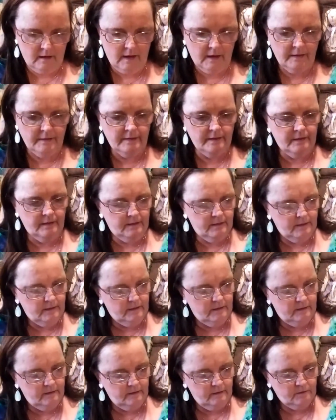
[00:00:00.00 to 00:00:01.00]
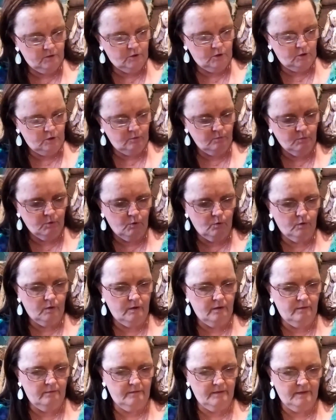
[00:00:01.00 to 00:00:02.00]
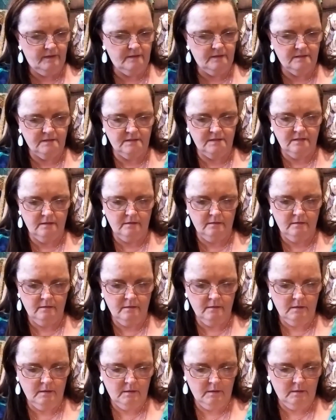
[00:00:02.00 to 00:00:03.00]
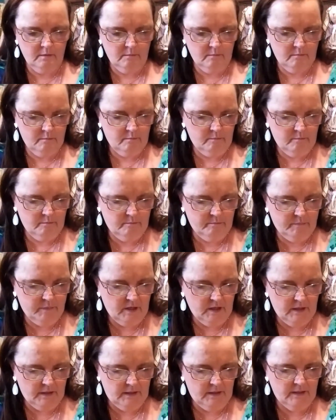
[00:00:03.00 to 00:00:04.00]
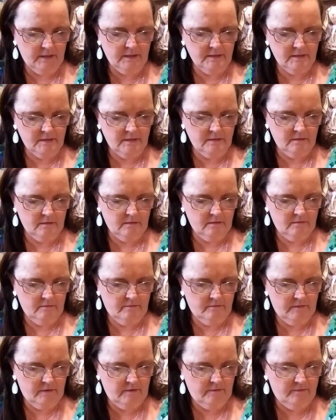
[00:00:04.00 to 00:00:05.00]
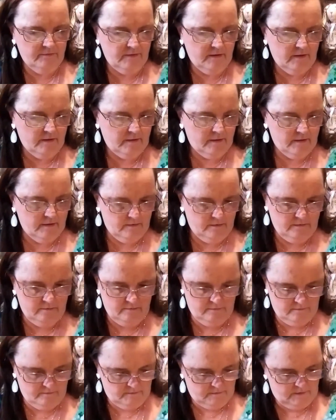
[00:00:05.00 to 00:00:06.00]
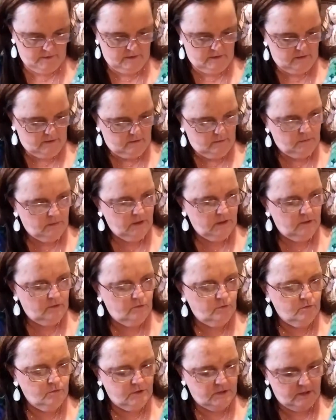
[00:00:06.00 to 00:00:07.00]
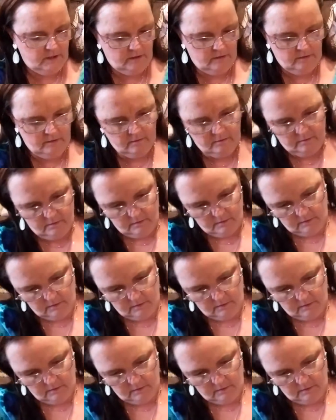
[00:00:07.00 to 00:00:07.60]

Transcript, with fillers: I needed two more of these bunnies. If I could get them loose here.